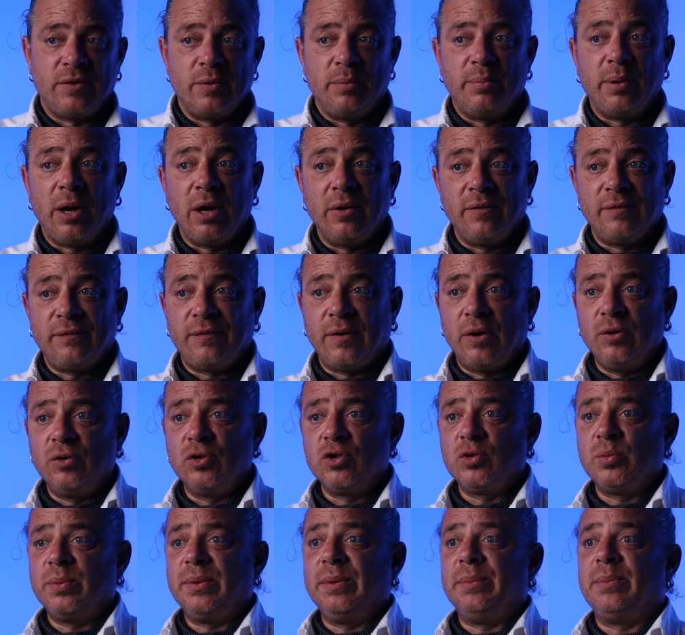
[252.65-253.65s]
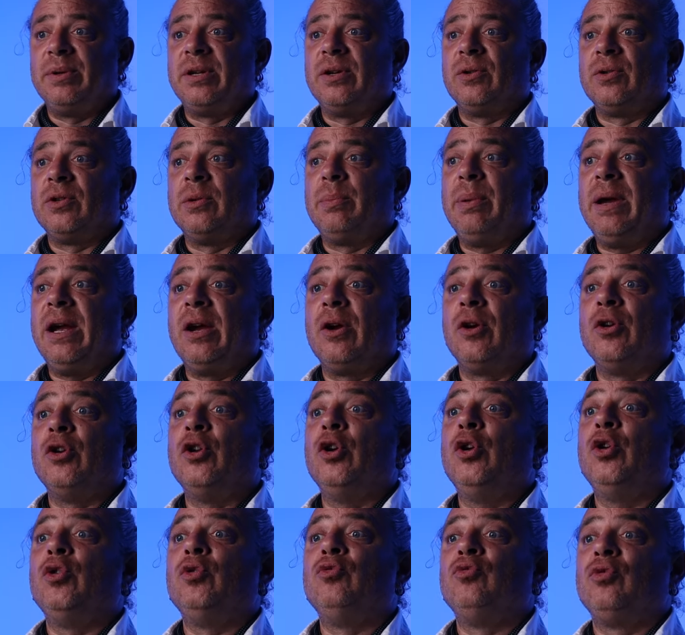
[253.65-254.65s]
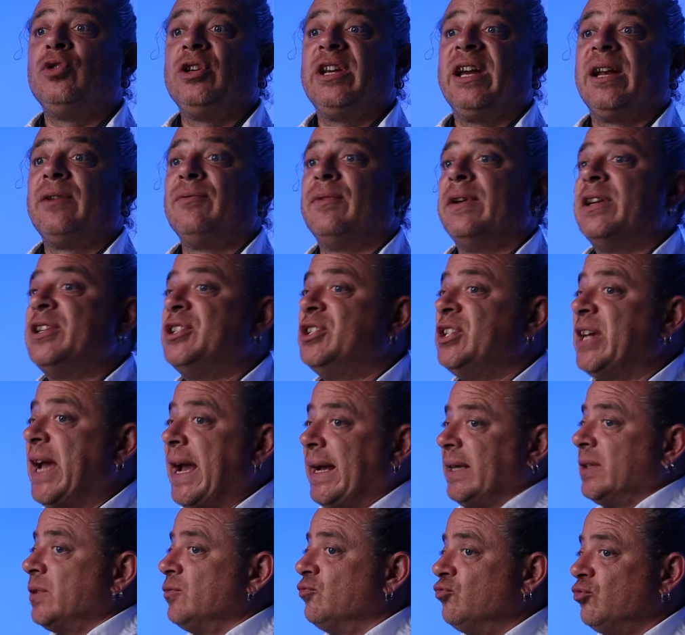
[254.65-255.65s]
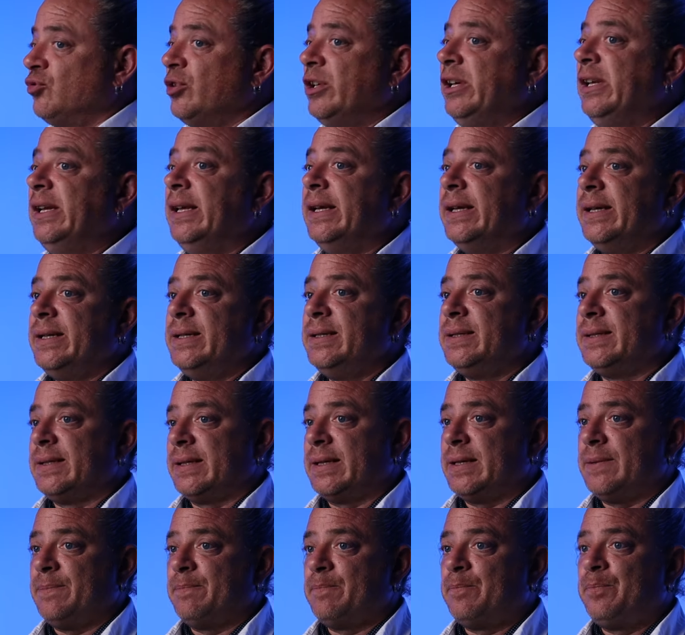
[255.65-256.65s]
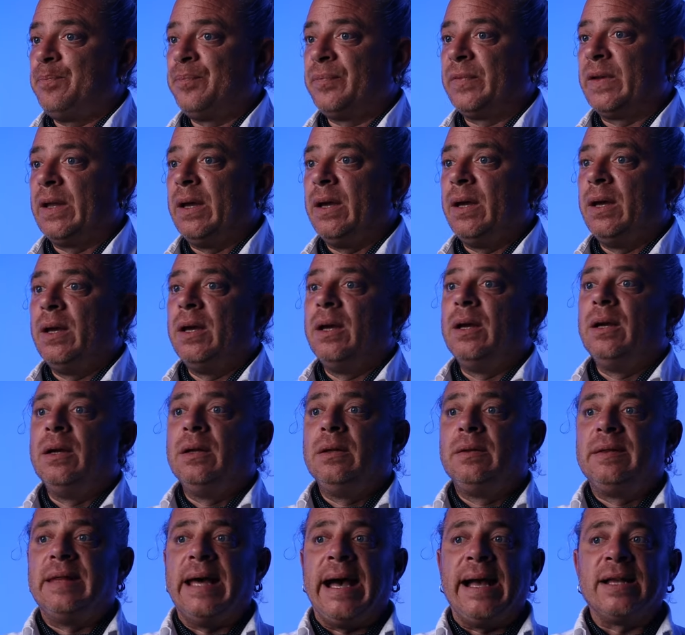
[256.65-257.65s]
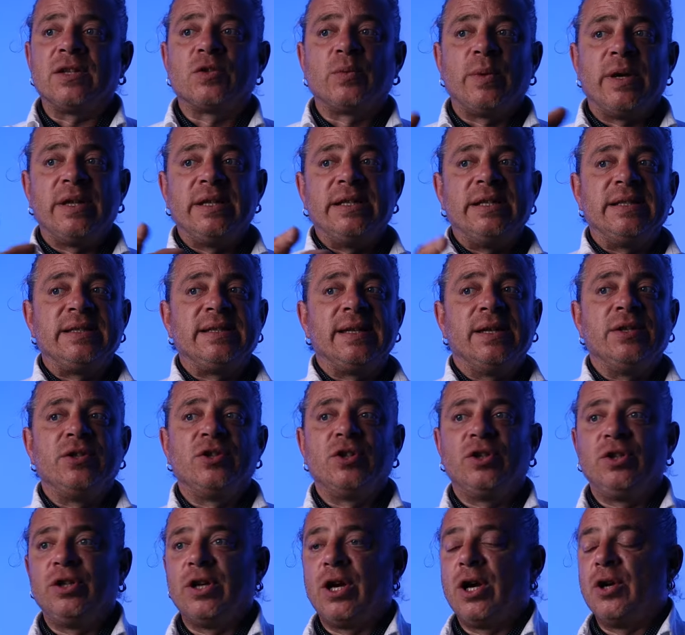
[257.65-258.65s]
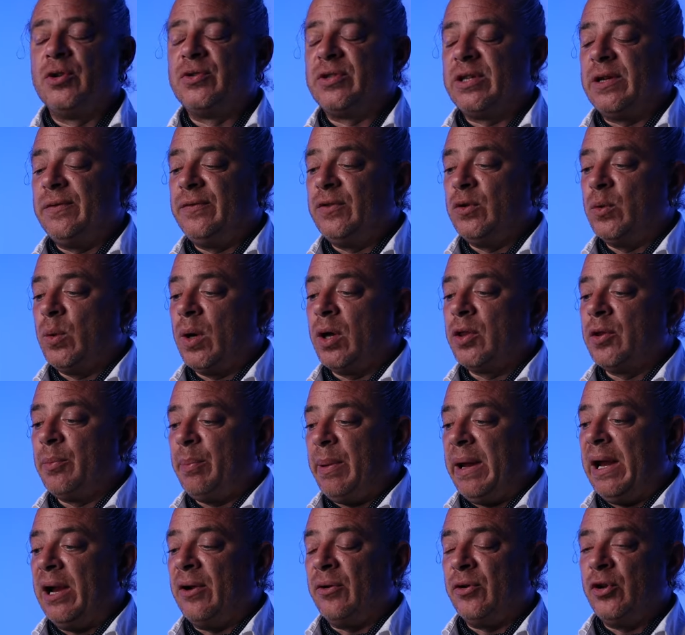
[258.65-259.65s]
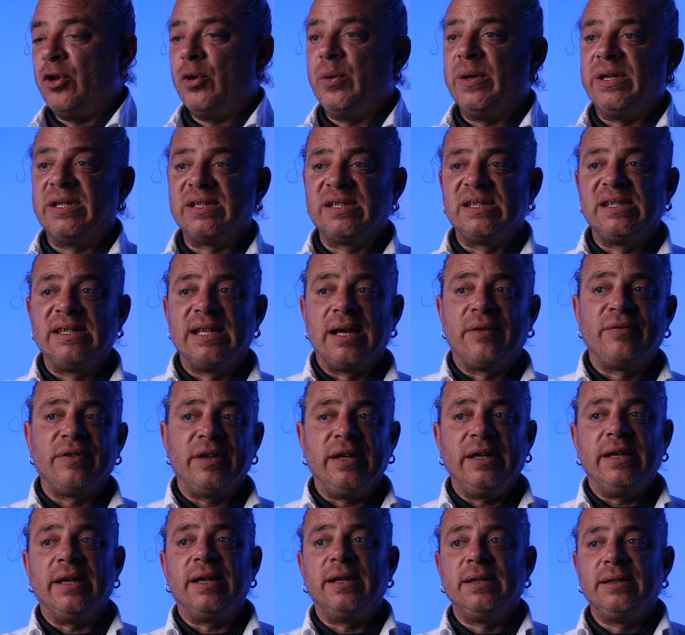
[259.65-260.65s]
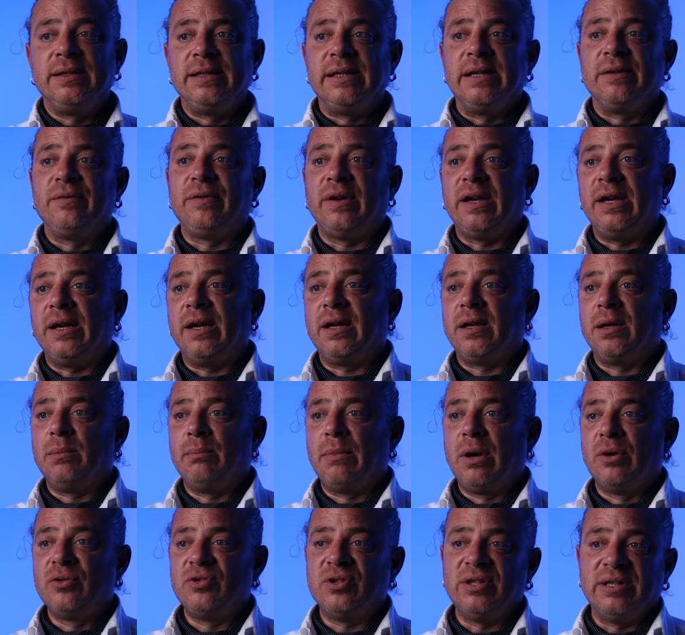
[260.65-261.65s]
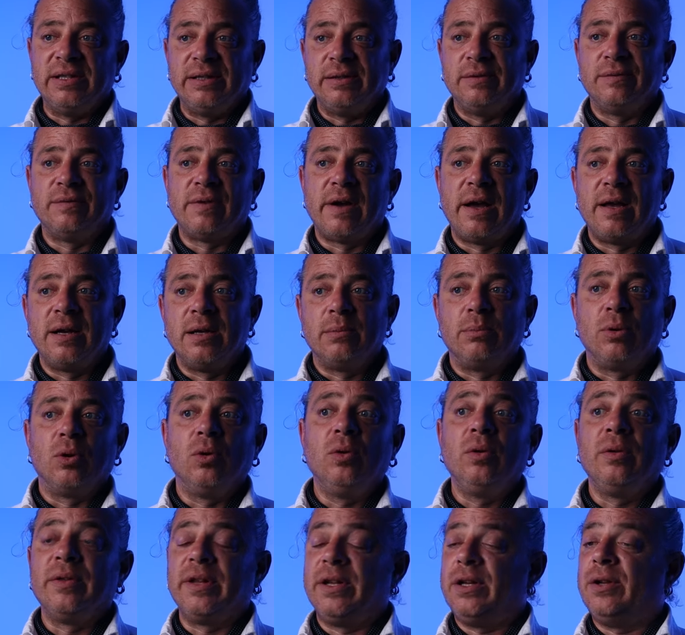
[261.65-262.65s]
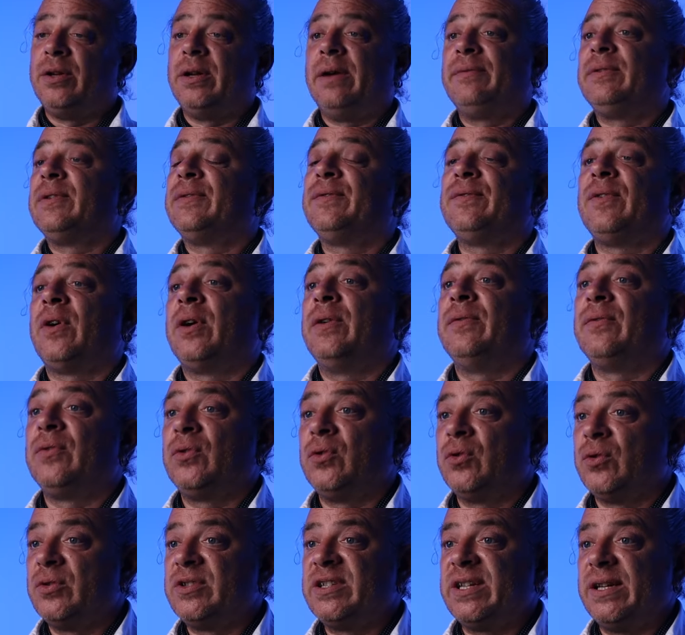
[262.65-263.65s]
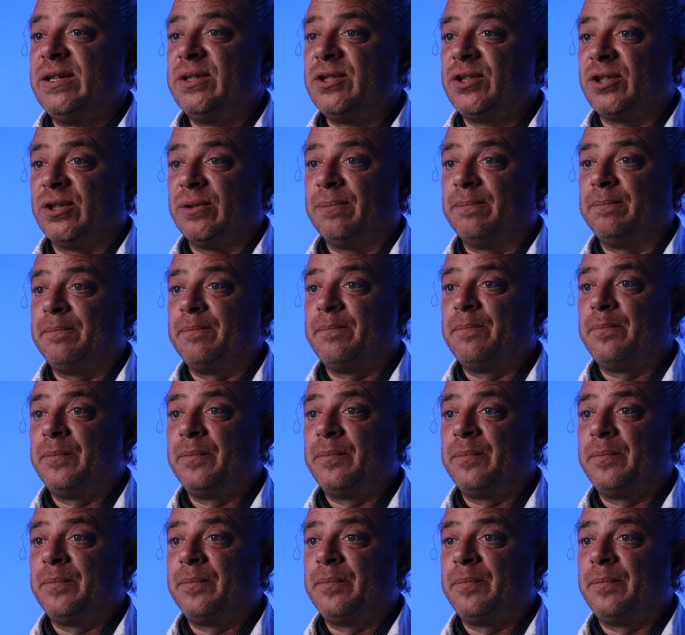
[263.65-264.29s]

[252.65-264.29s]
The focus will be on the parent who can reject really easy. That's where the attention goes. If you are the parent who is loving and giving and emotionally available, they don't have to fight for your attention.